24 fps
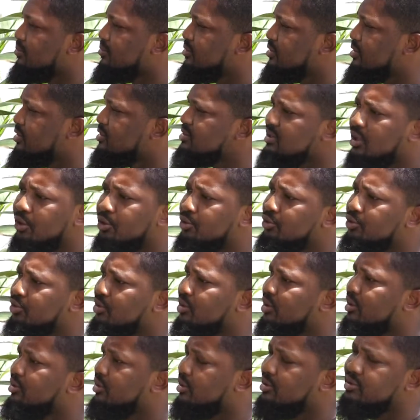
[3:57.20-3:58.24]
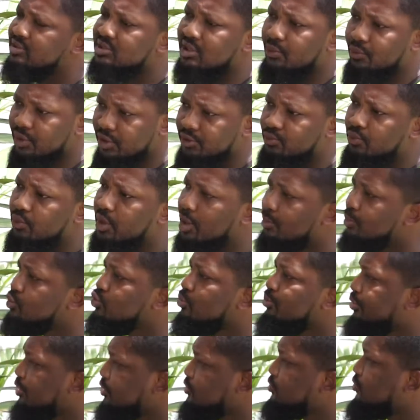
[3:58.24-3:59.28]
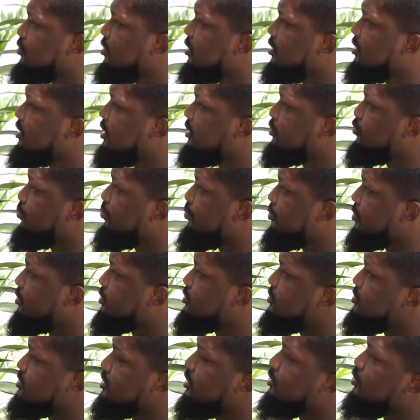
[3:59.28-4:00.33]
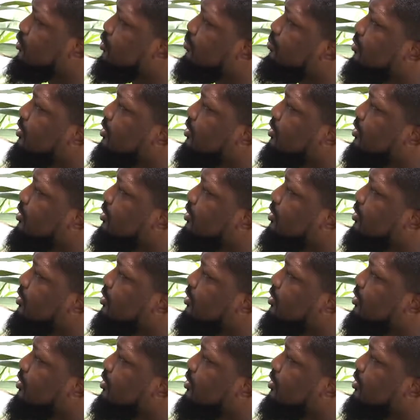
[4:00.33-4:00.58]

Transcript: these are all unique things that we're able to bring together to set up